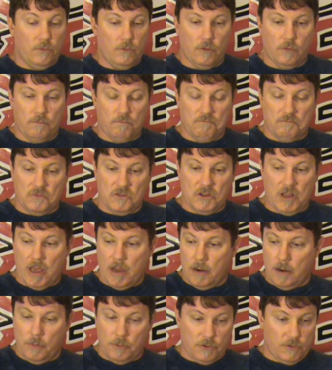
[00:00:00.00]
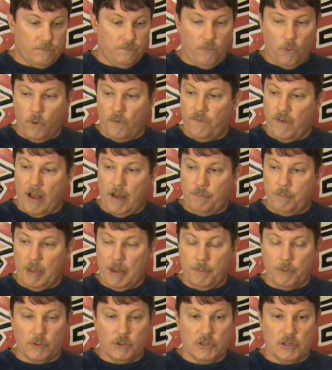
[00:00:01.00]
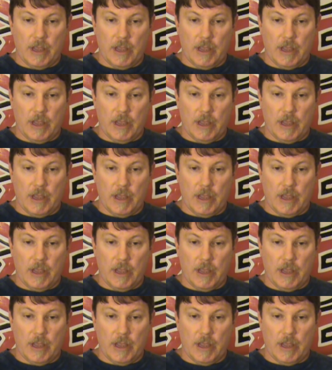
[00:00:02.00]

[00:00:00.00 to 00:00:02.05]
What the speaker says: Just standing there, was 4 or 5 people